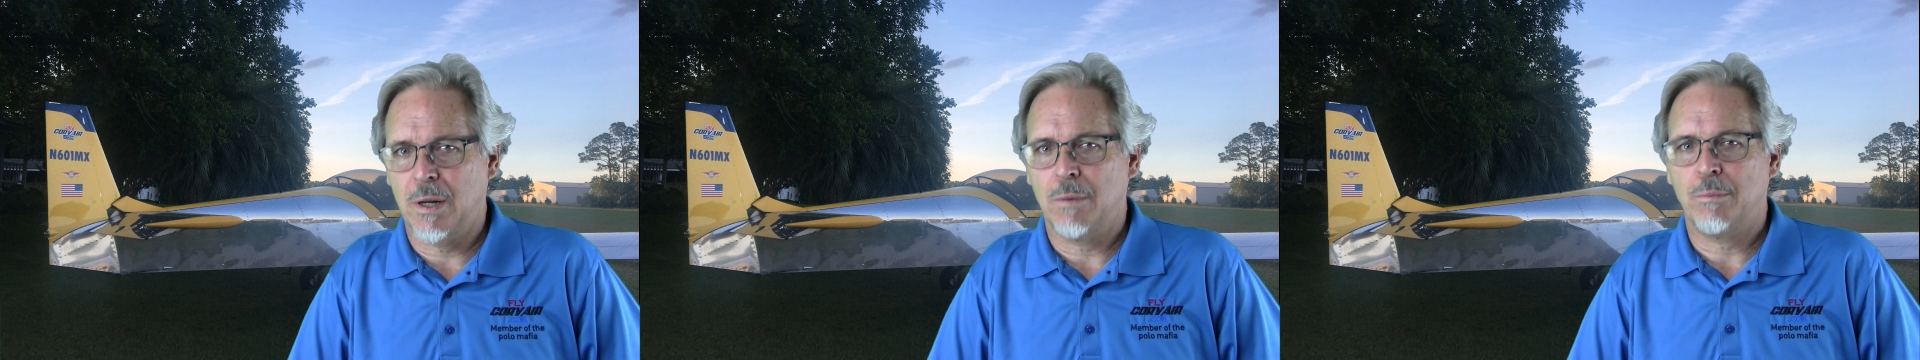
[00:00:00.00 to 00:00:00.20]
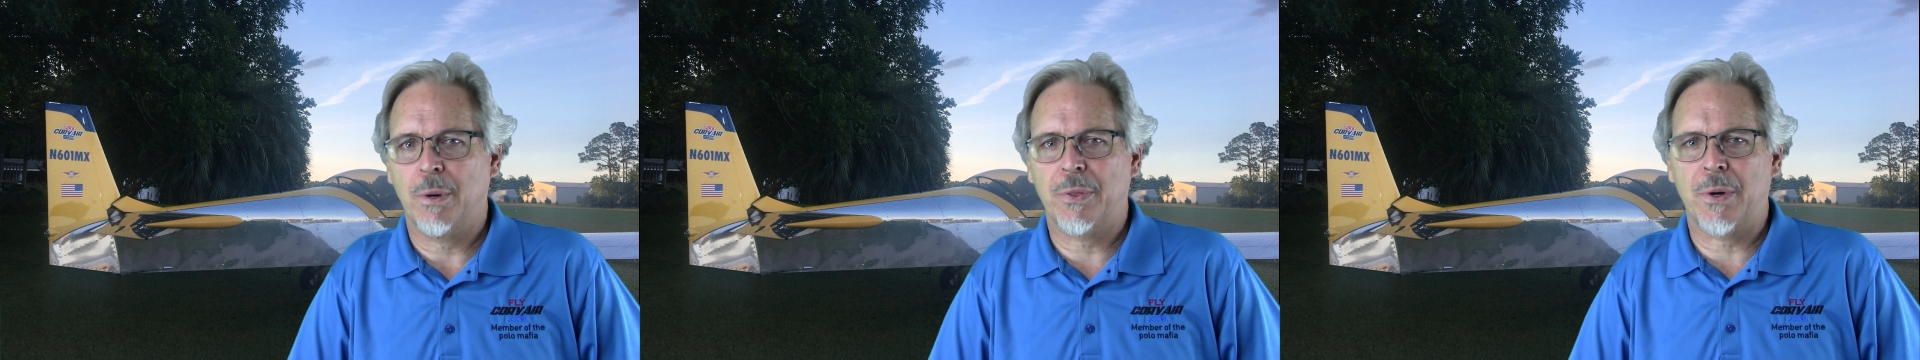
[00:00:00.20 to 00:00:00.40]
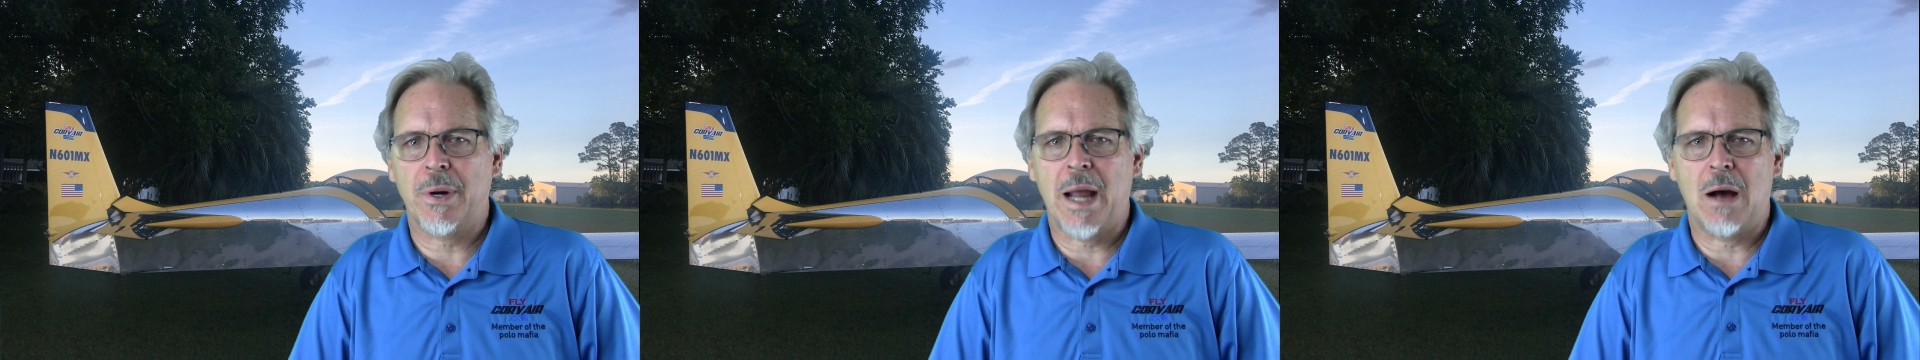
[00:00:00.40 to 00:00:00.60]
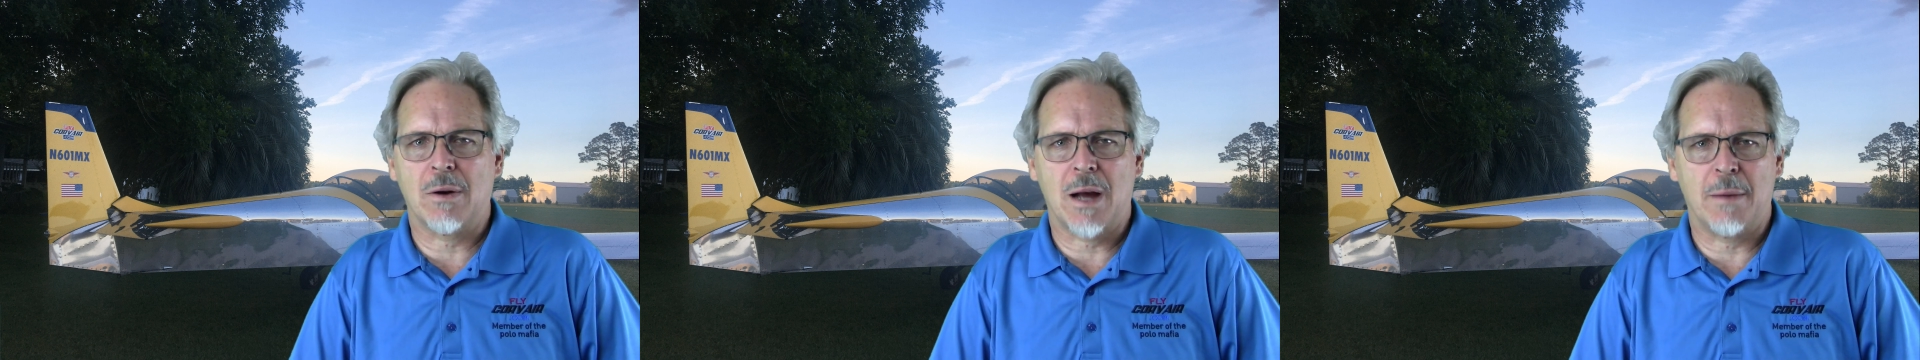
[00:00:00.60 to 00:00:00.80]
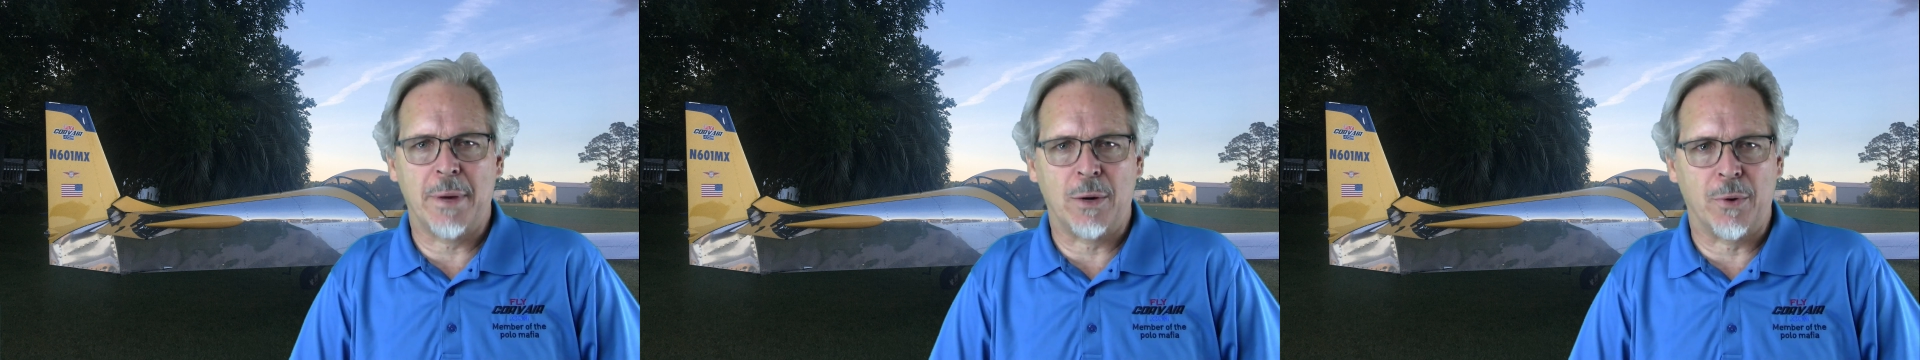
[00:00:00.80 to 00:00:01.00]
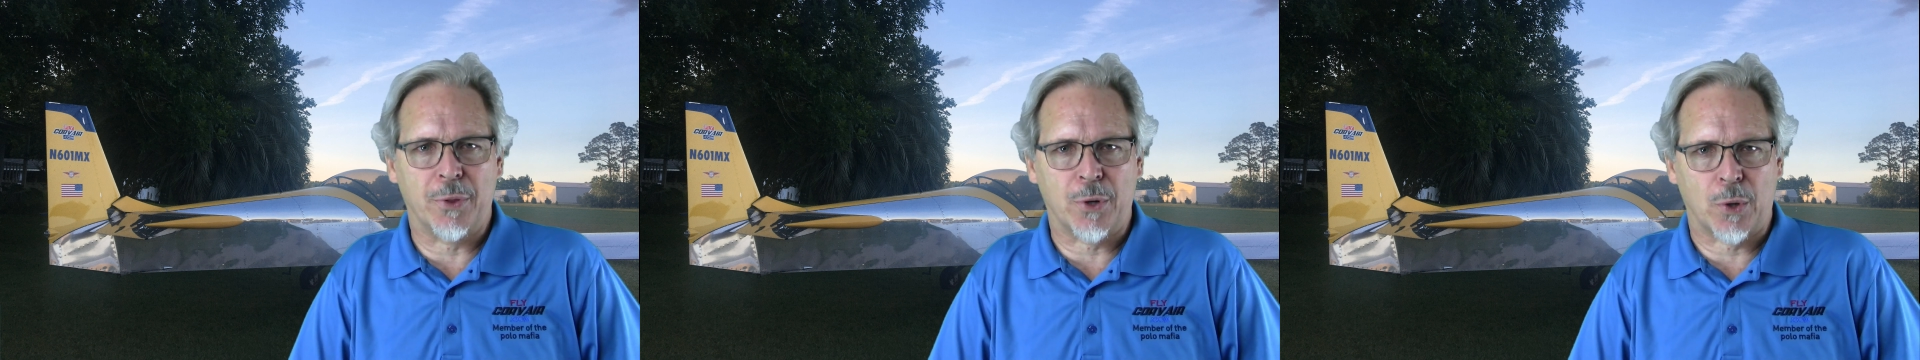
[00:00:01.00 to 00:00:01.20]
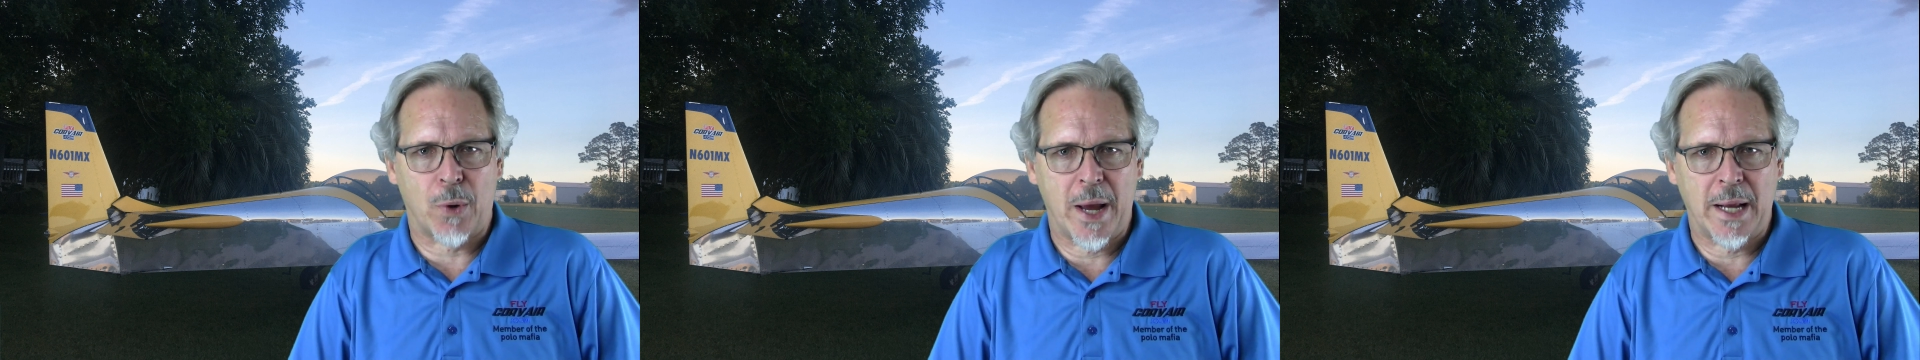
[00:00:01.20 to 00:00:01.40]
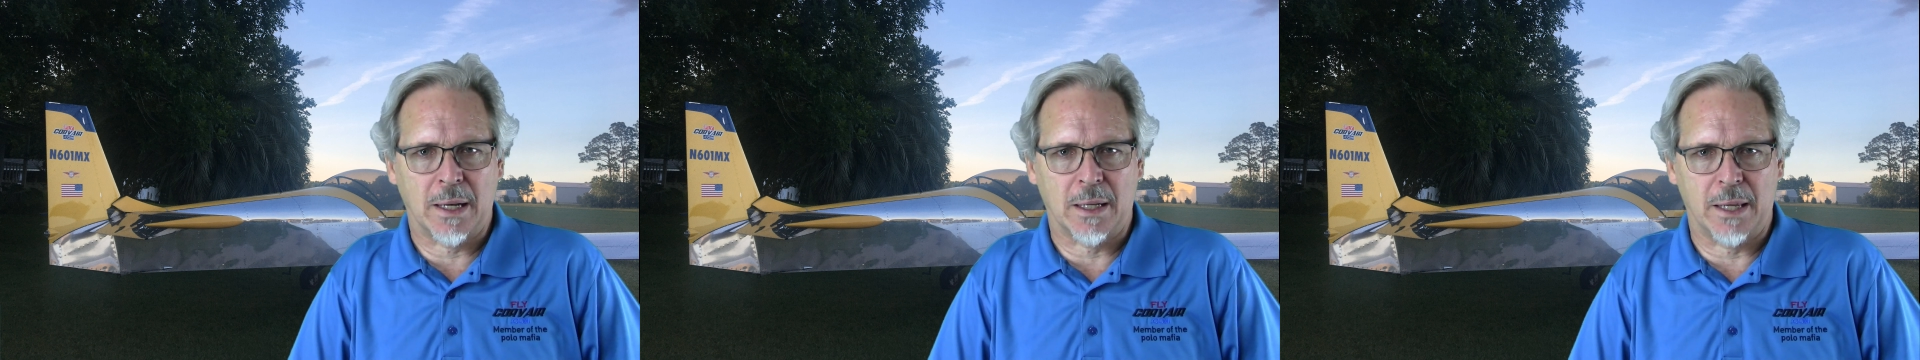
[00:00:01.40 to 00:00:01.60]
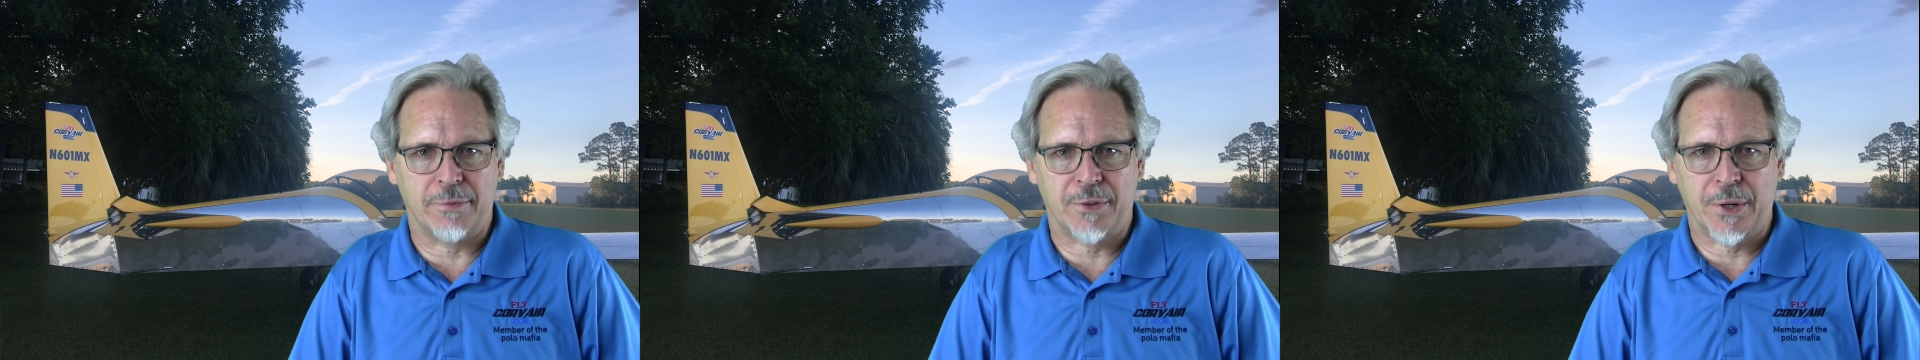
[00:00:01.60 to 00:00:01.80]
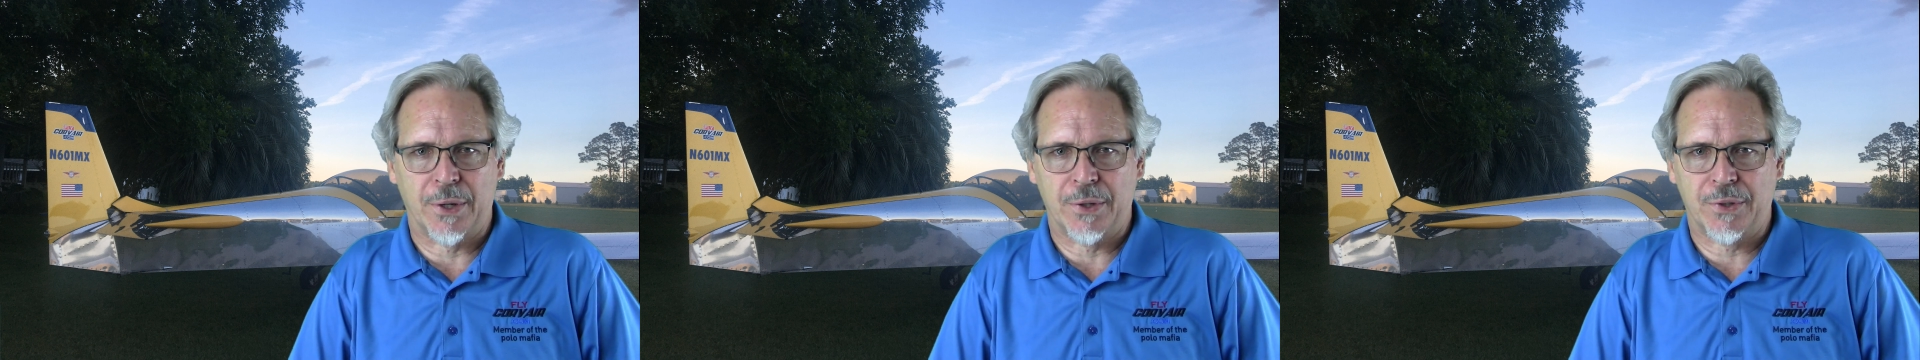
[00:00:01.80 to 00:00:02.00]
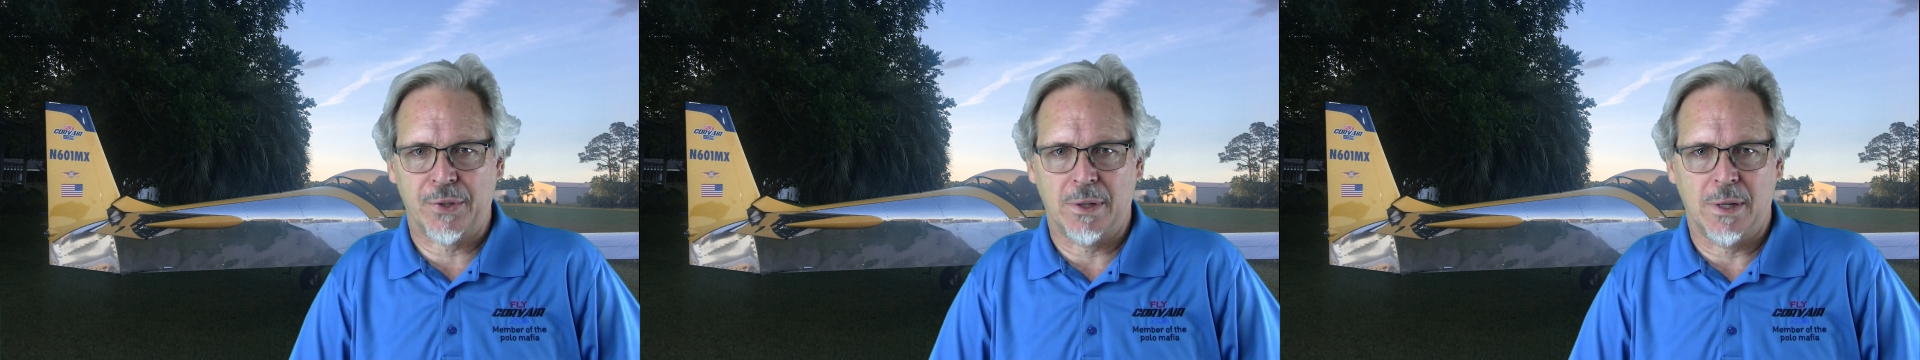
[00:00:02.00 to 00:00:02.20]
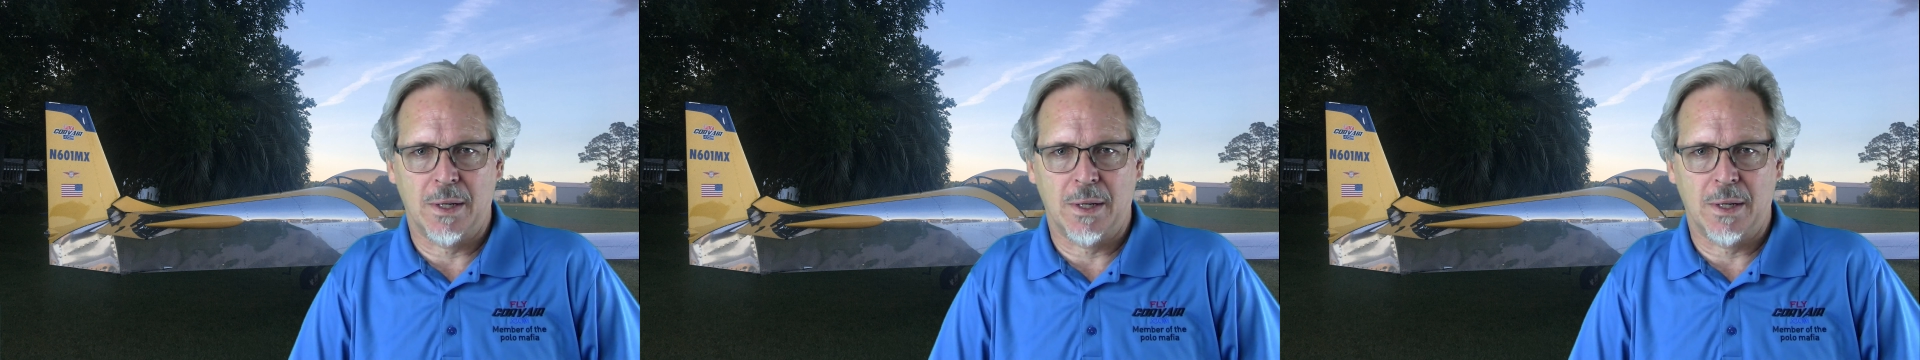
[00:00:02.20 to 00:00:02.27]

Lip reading: but they're now coming with crane lifters.